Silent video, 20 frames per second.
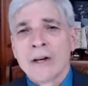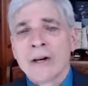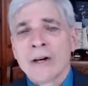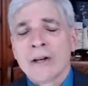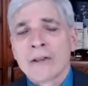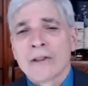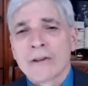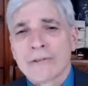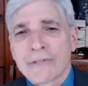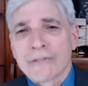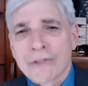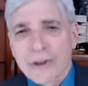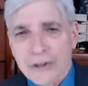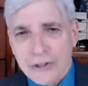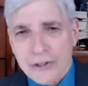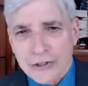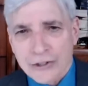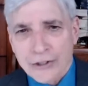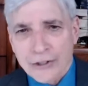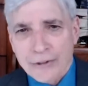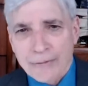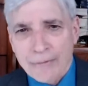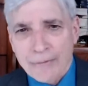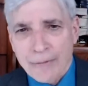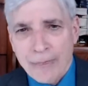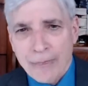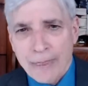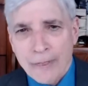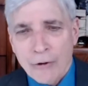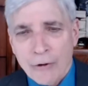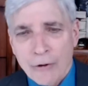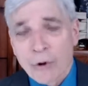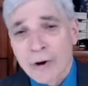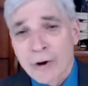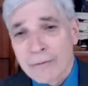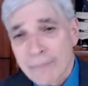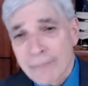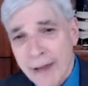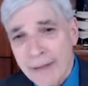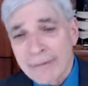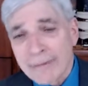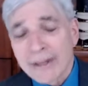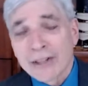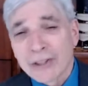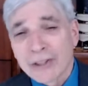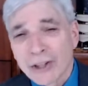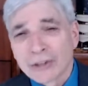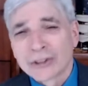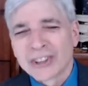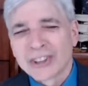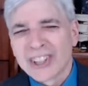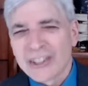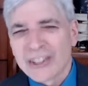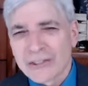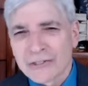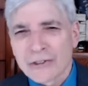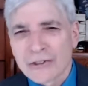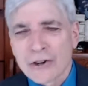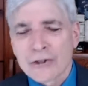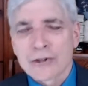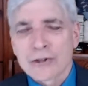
The first, or maybe close to the first,